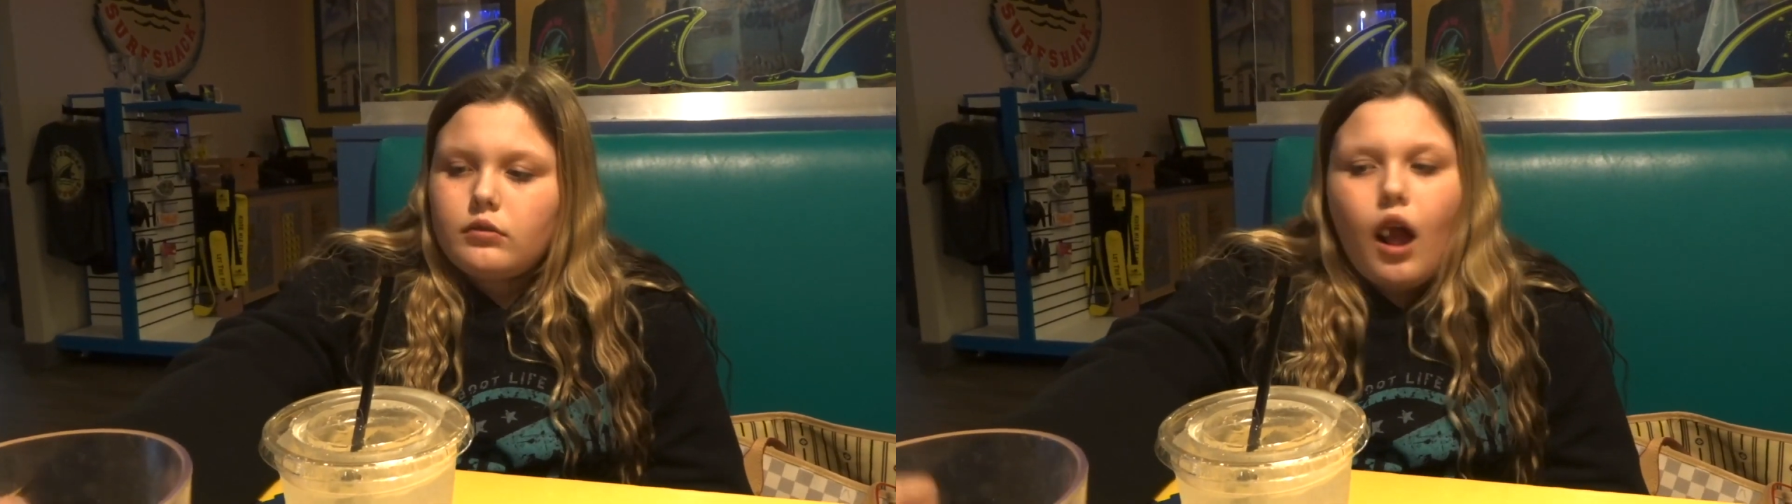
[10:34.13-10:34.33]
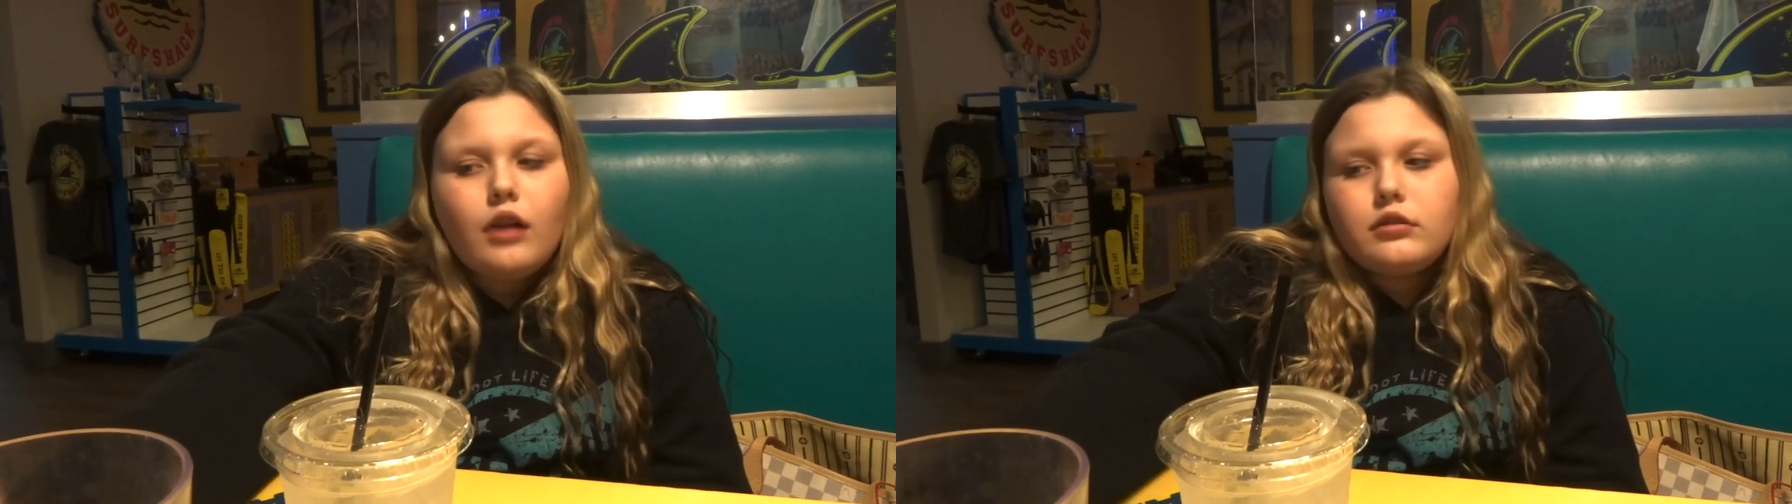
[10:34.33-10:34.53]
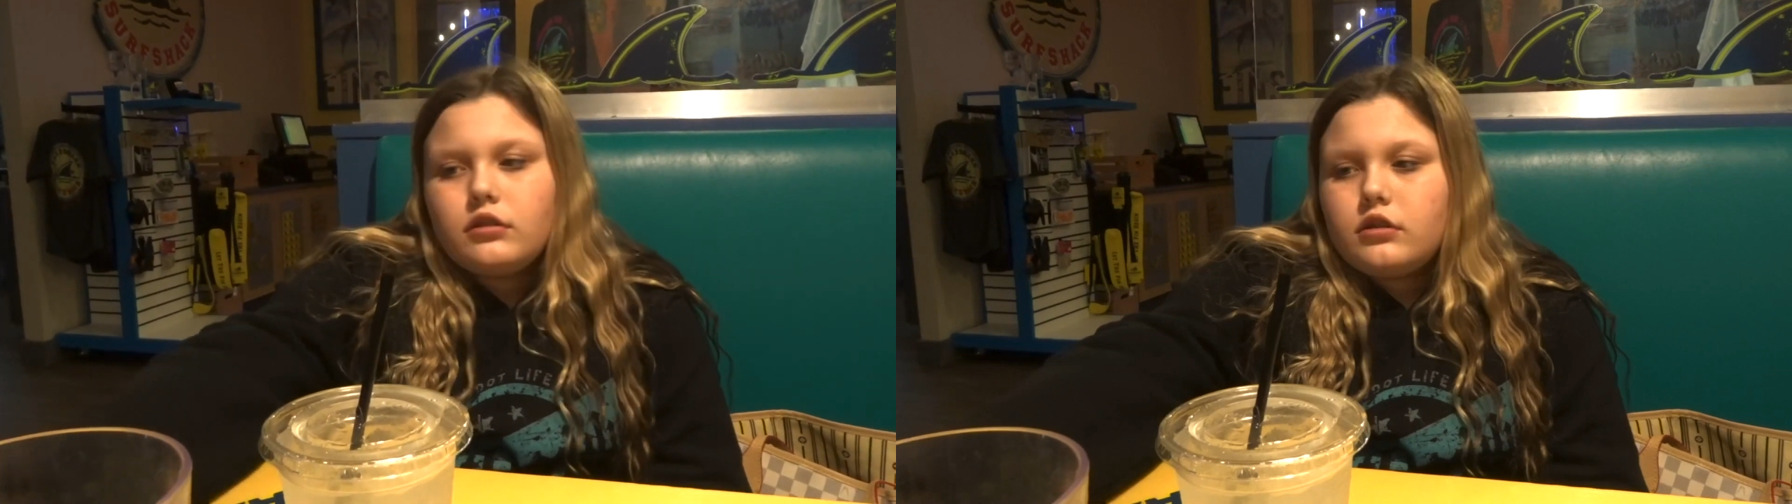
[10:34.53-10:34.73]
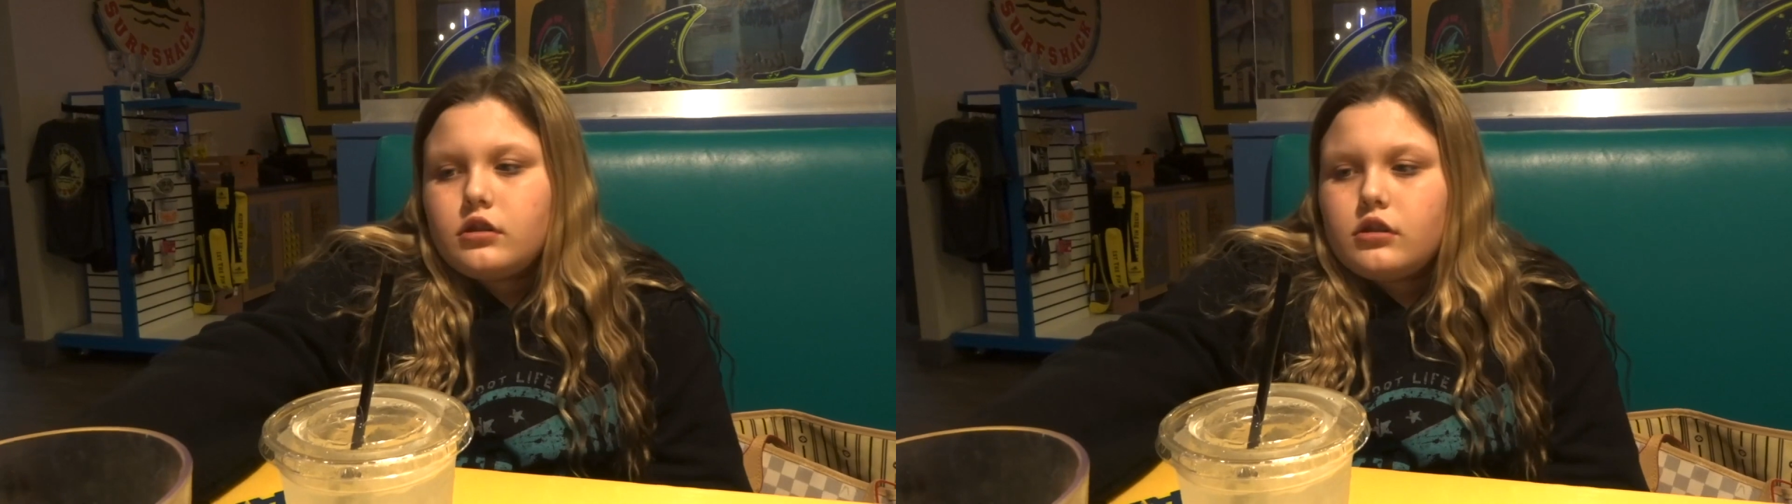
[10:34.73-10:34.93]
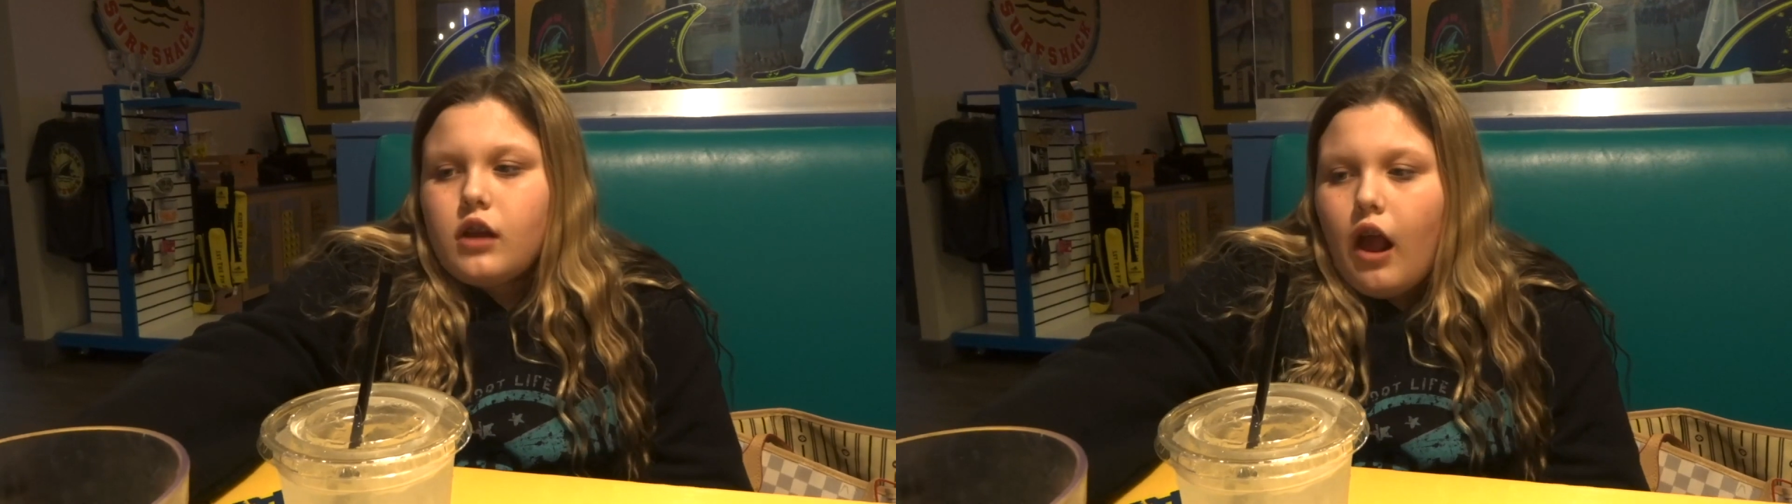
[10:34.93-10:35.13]
But what you're
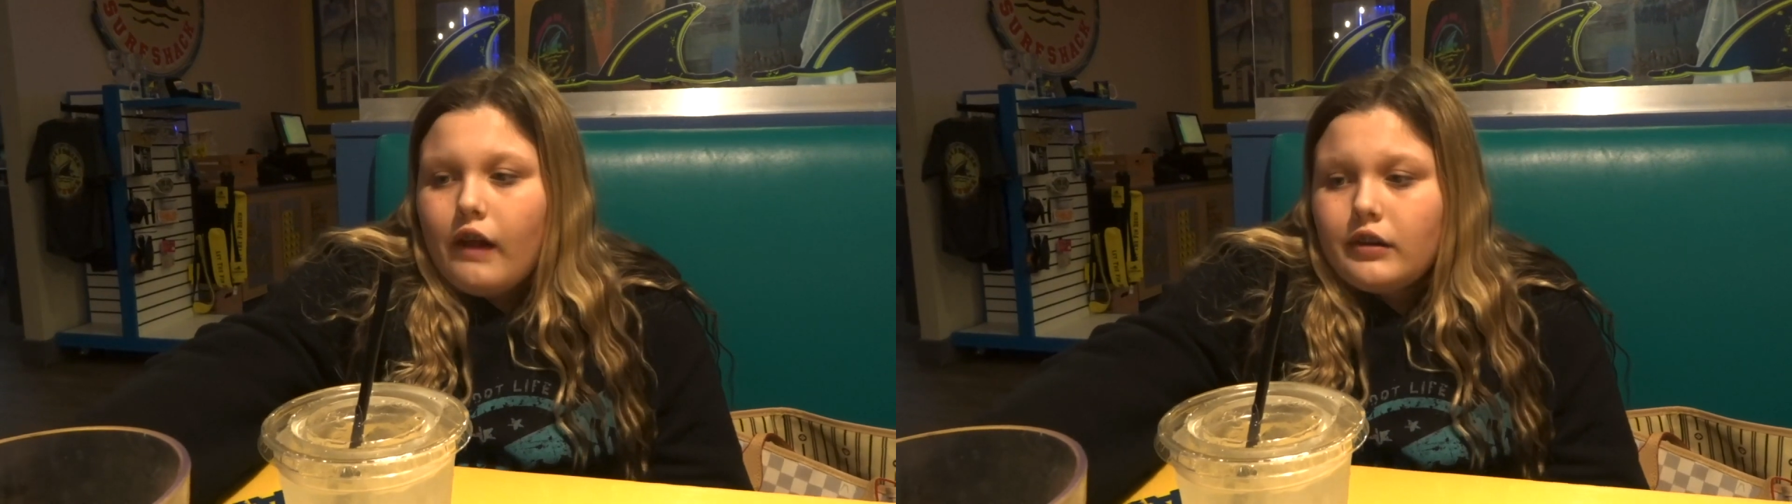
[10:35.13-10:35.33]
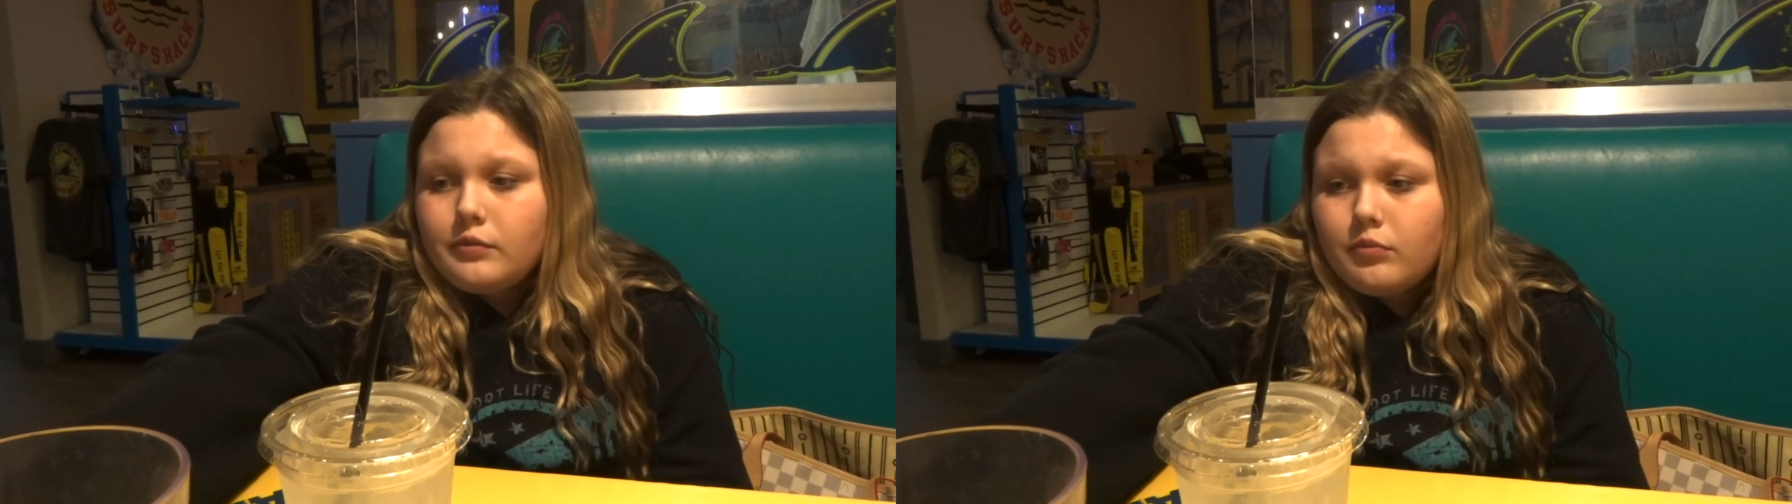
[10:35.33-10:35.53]
going to be when we get